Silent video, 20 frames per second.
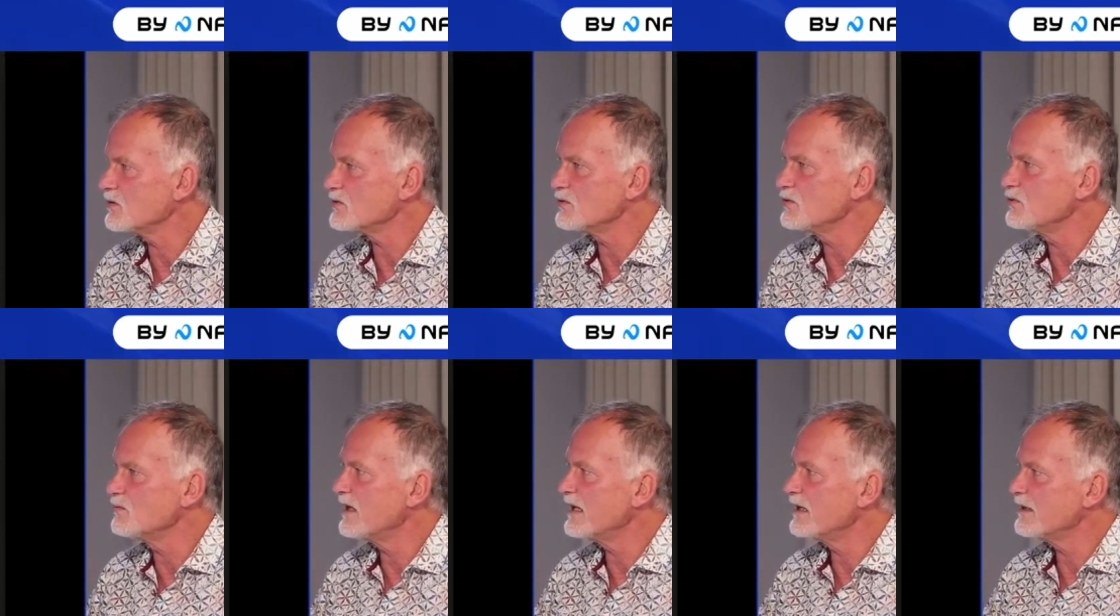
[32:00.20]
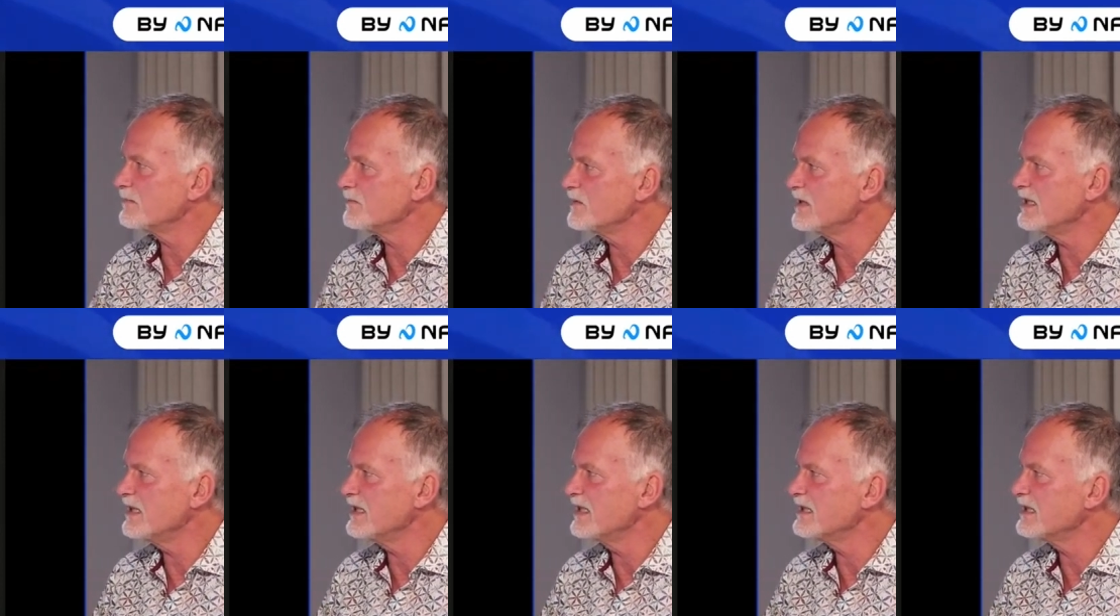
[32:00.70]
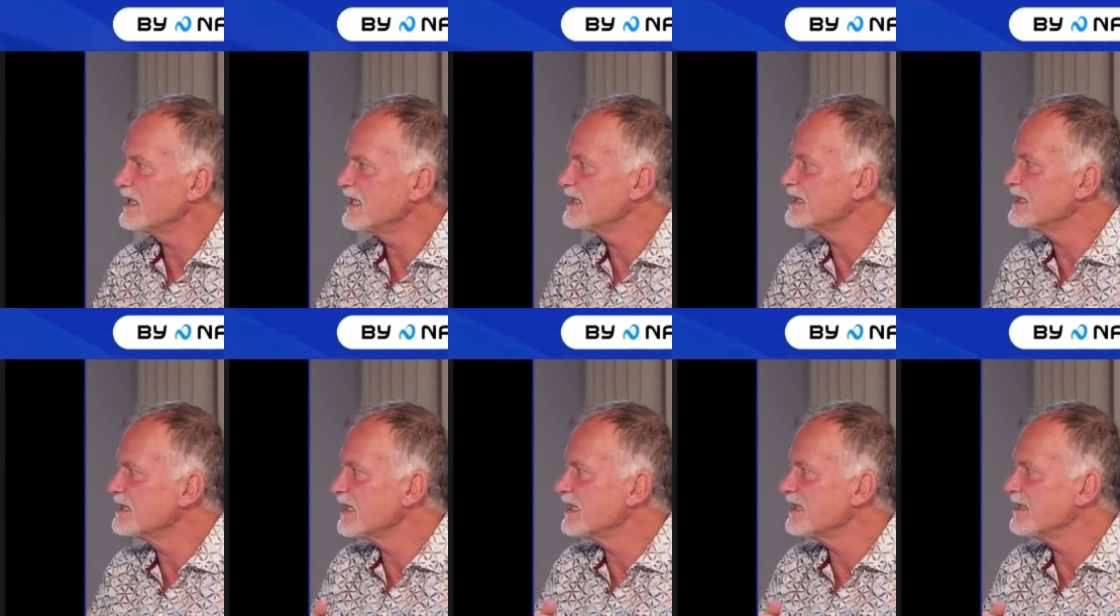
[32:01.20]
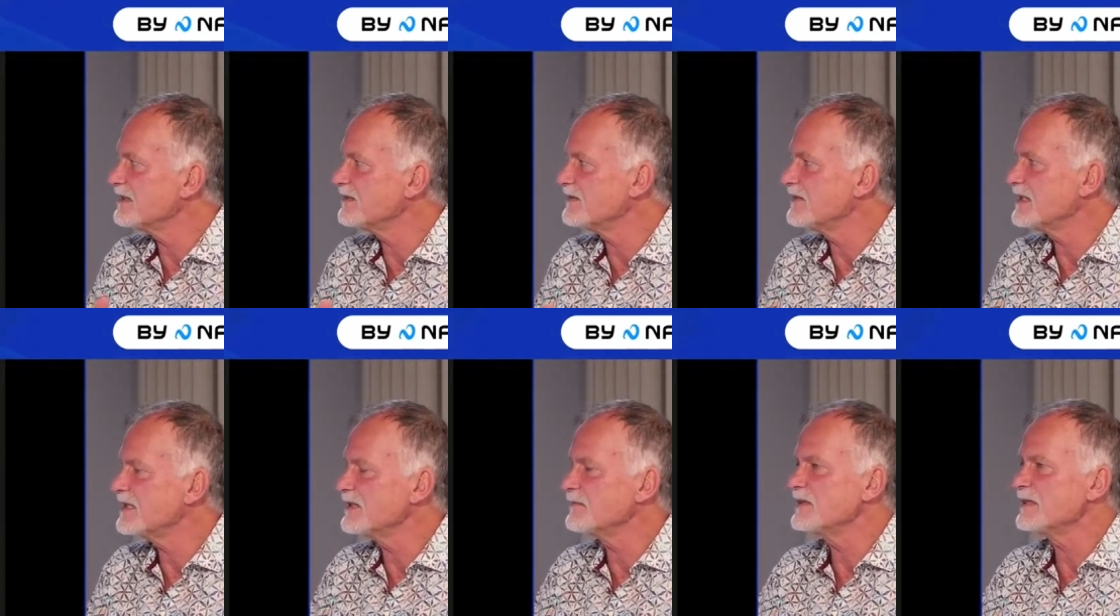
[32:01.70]
to my opinion, that's a
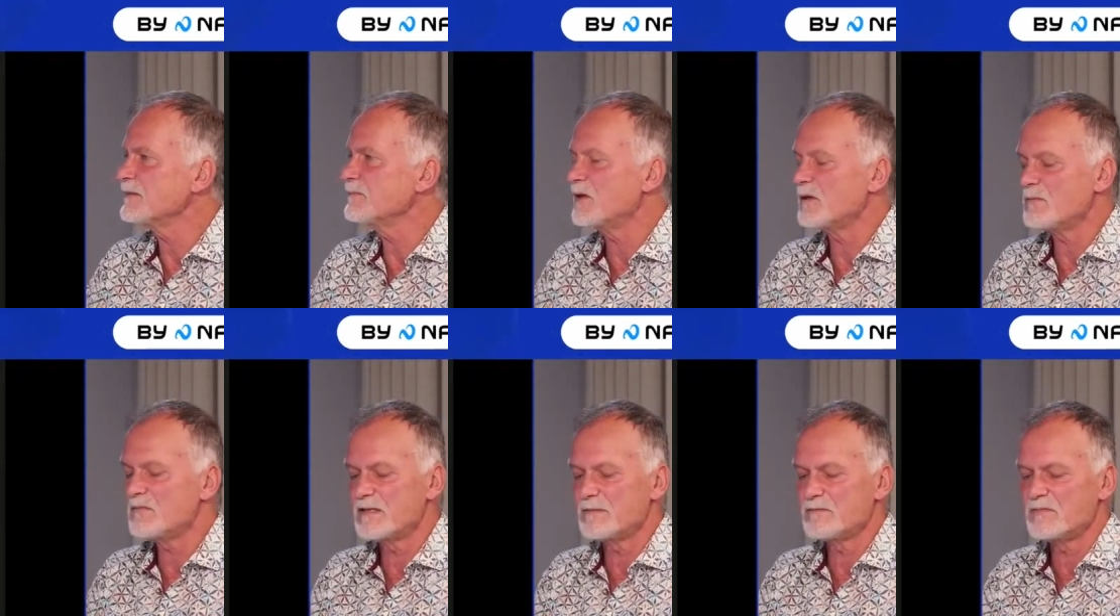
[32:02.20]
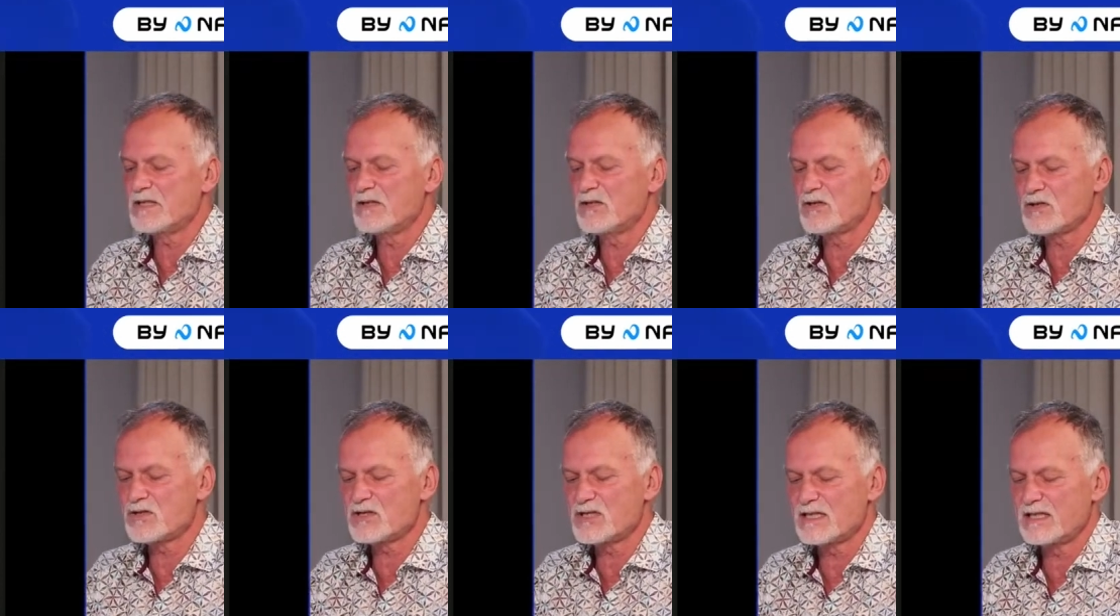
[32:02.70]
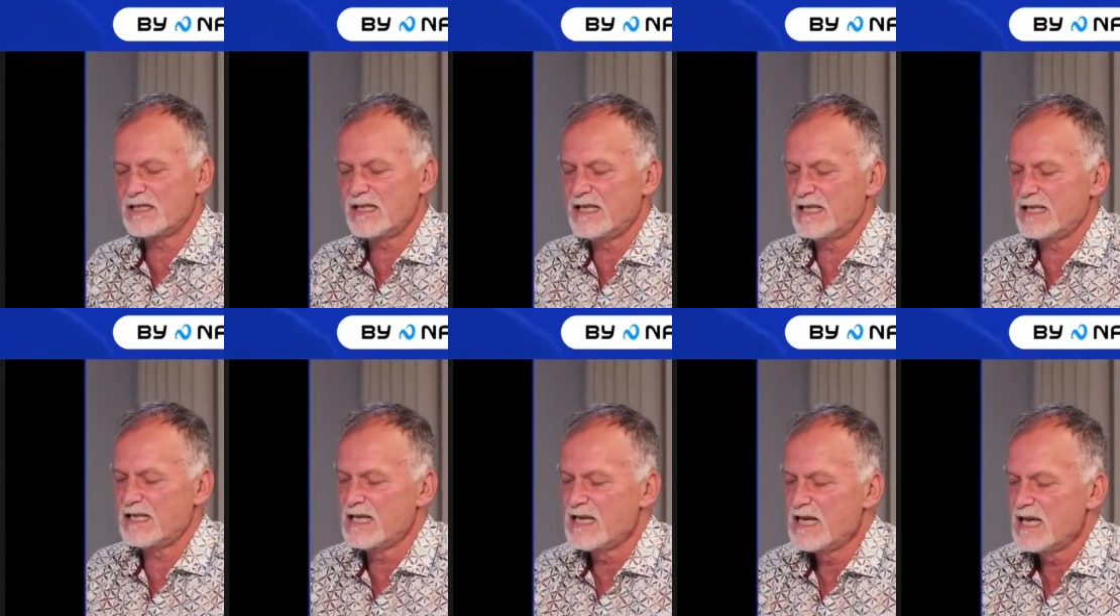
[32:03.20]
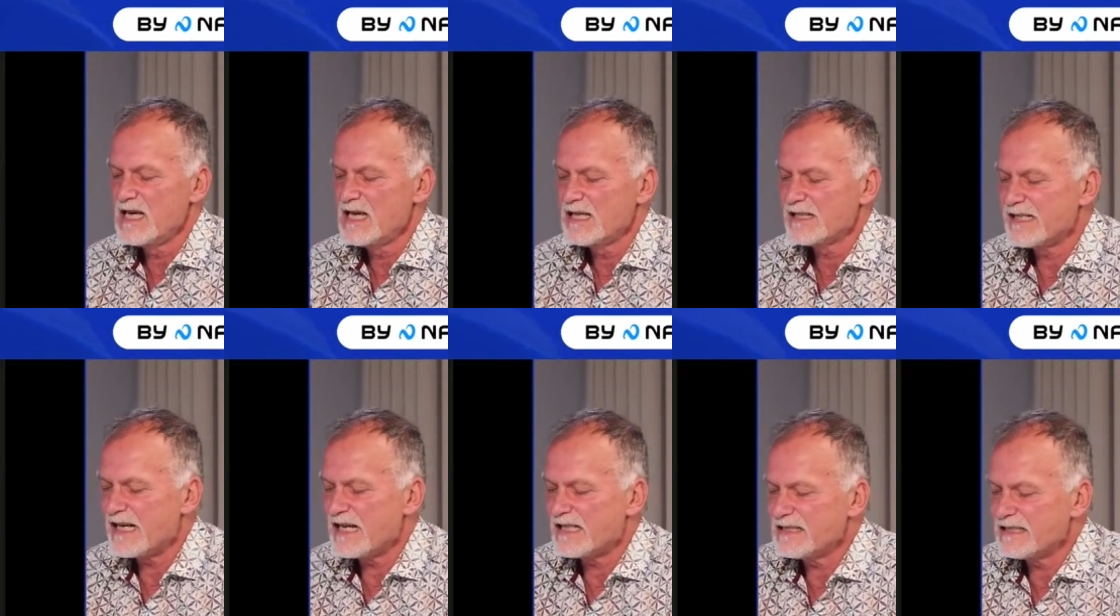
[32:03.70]
very big problem, because in
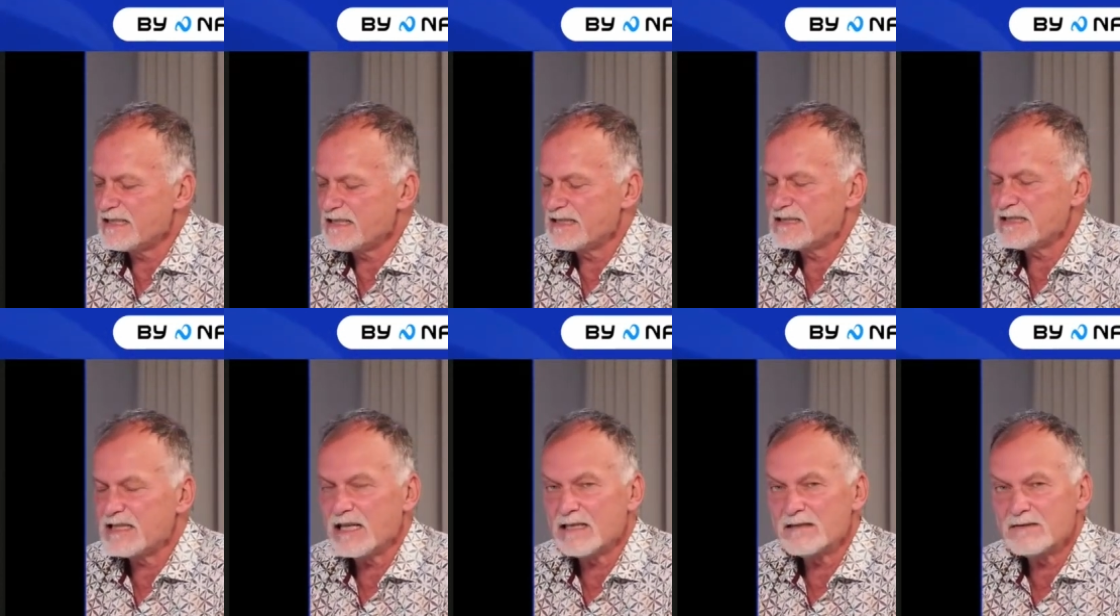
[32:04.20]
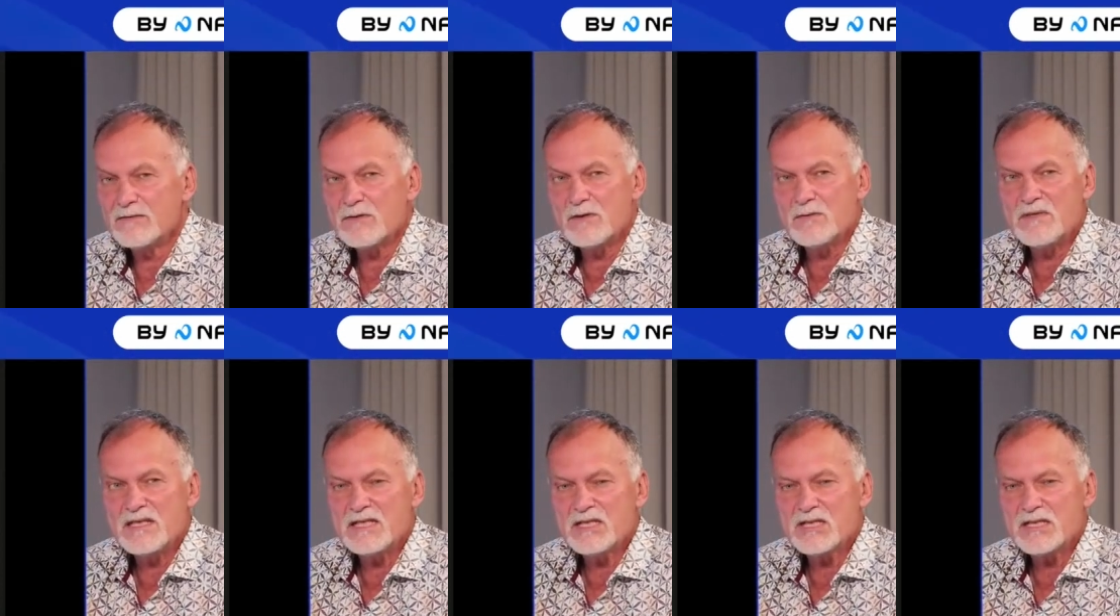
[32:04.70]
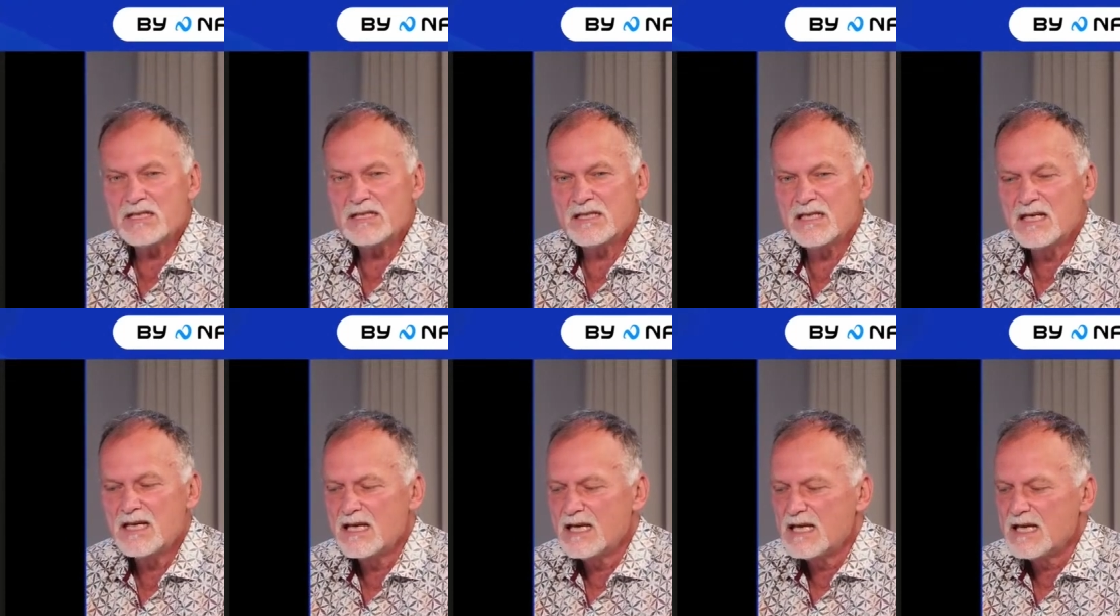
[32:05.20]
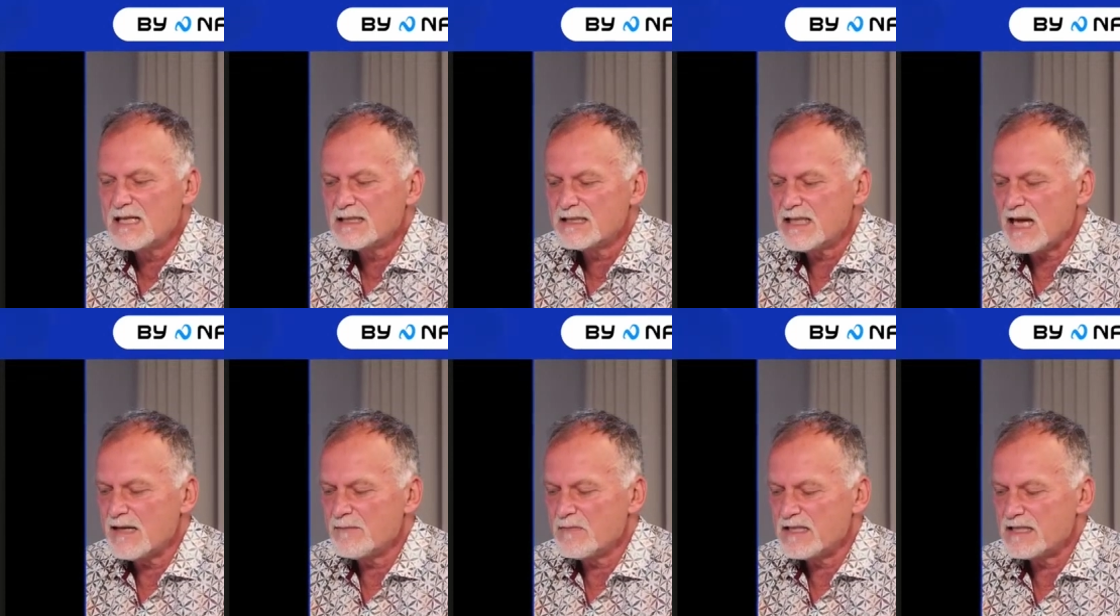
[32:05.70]
Galilean transformation,
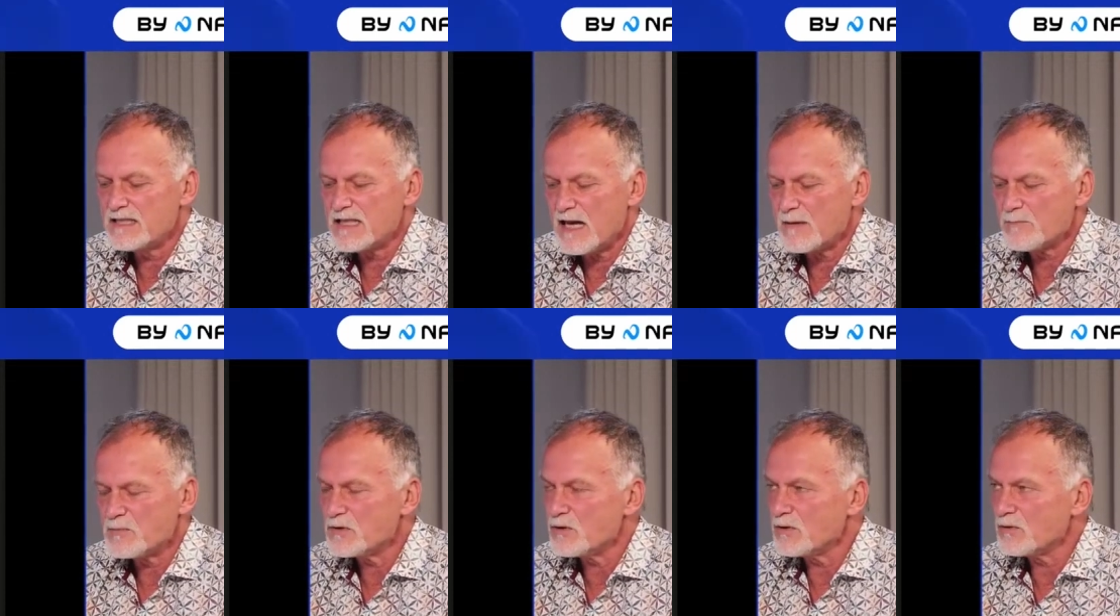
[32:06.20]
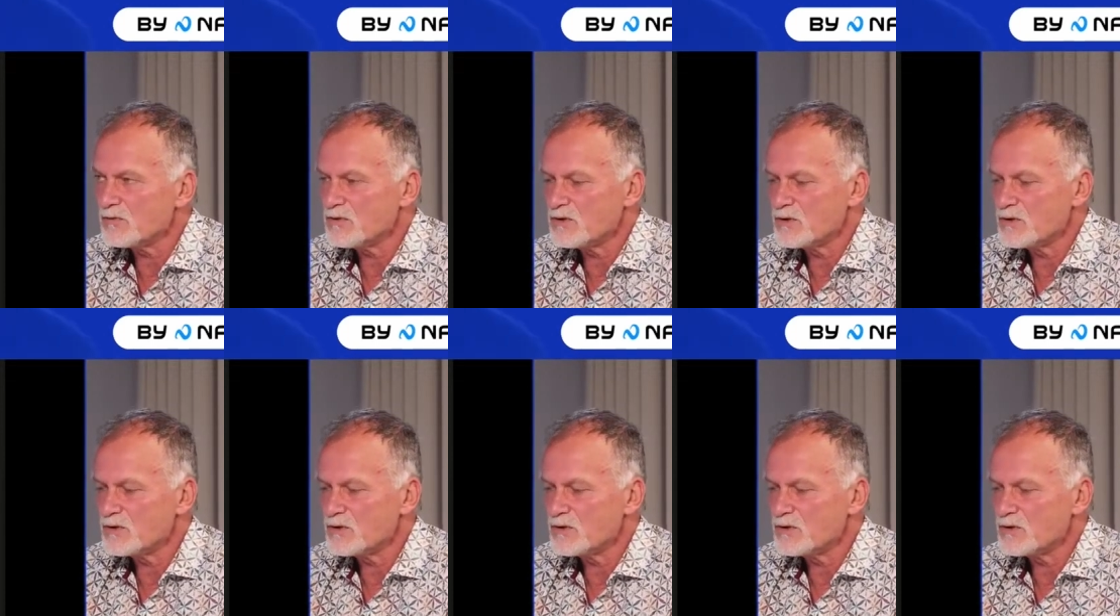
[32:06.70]
time is absolute.